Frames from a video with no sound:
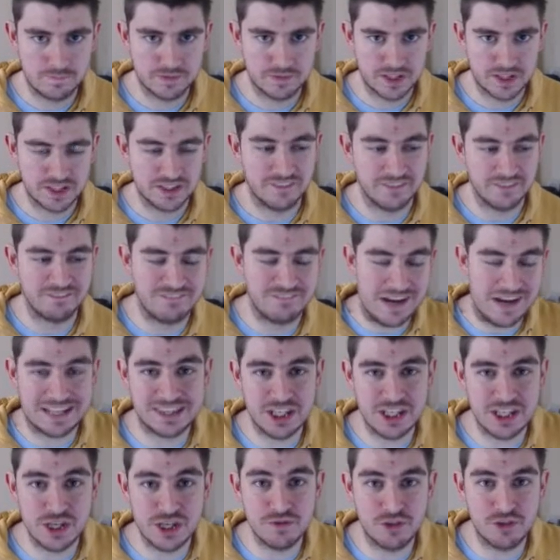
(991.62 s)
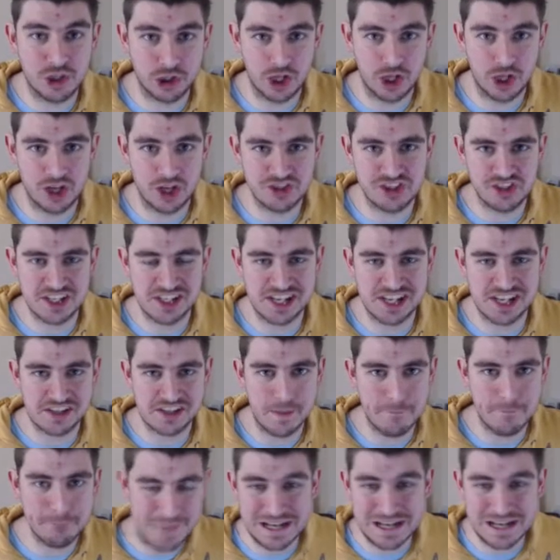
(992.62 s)
The fact that you've classed this as a
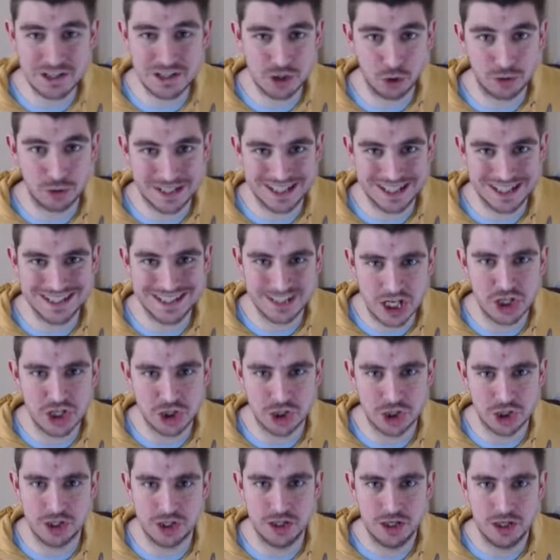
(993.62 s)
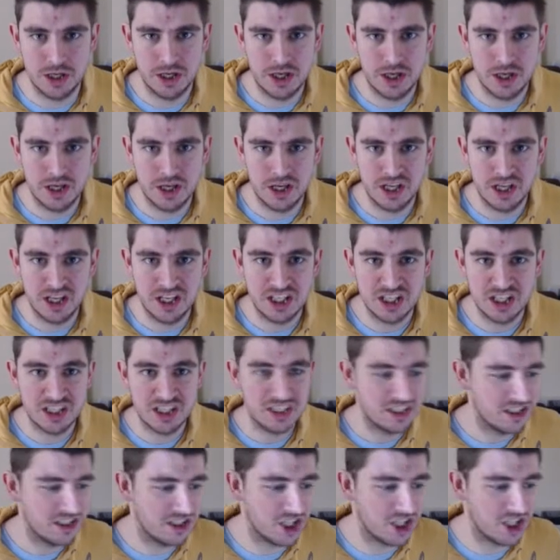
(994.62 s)
mental condition
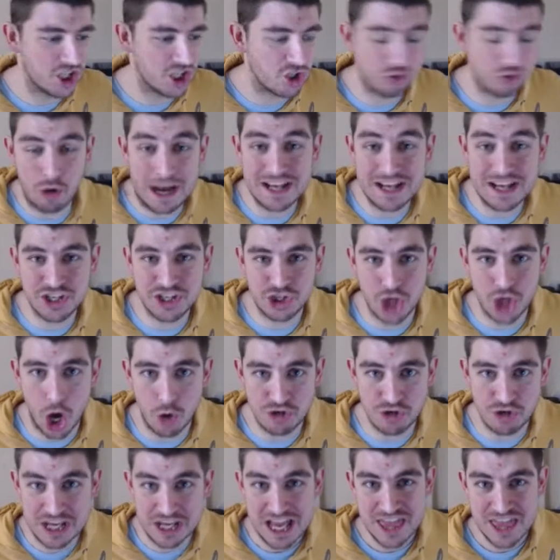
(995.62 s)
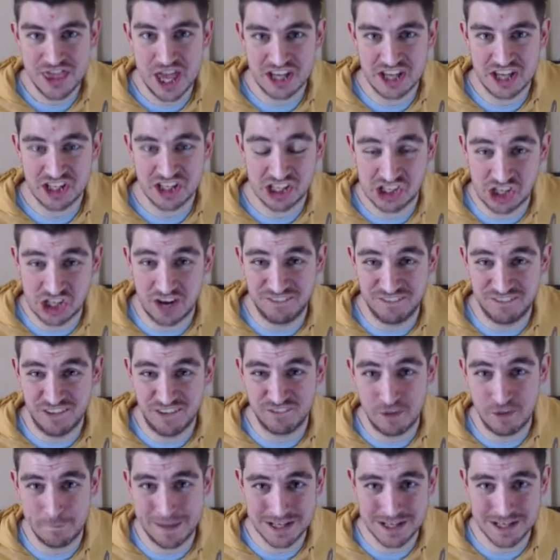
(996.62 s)
degrades those that suffer
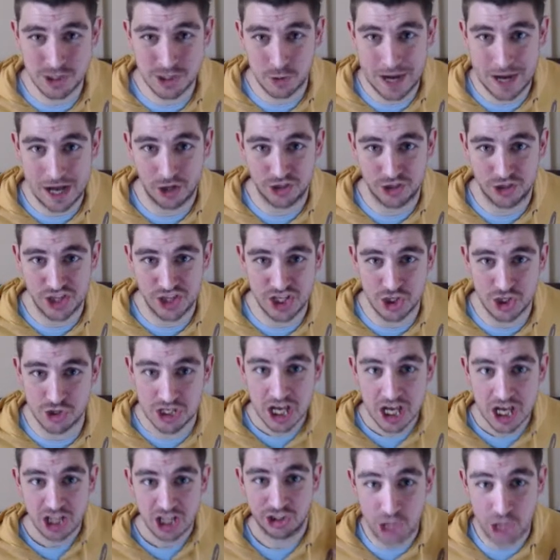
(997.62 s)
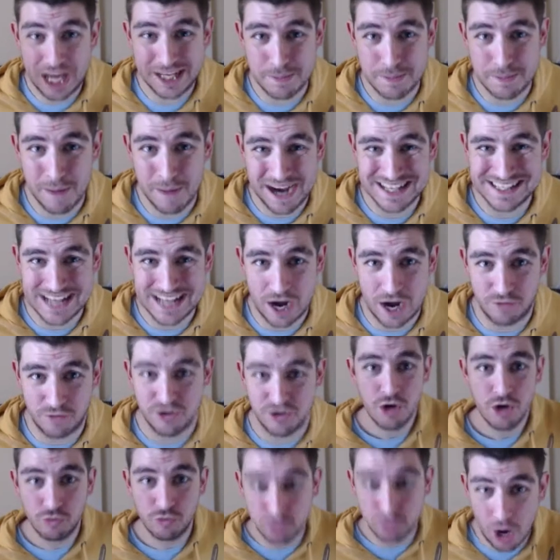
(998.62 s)
from mental health issues, like myself,
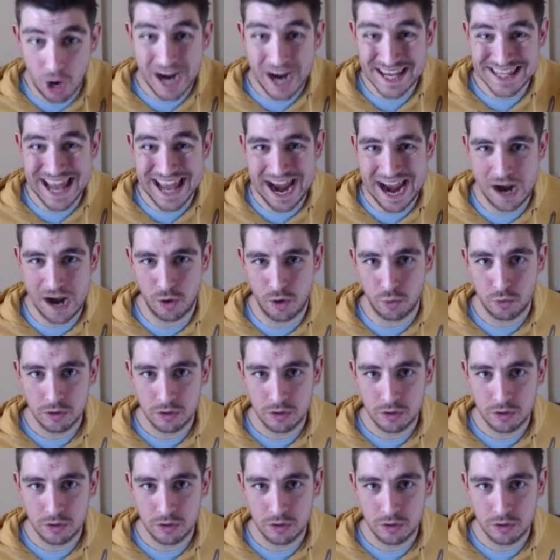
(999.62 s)
right now!